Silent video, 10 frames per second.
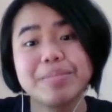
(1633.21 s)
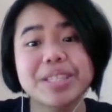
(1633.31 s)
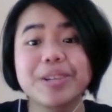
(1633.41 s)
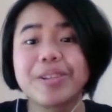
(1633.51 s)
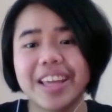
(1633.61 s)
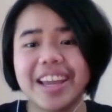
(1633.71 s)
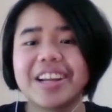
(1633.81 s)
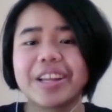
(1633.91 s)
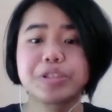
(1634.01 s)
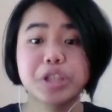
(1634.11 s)
I'm still there,
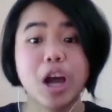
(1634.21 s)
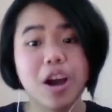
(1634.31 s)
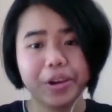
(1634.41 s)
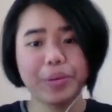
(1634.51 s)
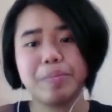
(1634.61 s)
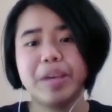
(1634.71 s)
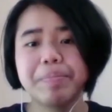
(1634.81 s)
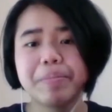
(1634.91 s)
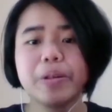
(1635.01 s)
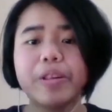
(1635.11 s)
you know, talking with
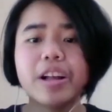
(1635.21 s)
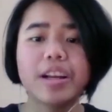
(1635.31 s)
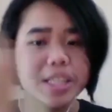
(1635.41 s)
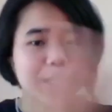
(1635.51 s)
people, right.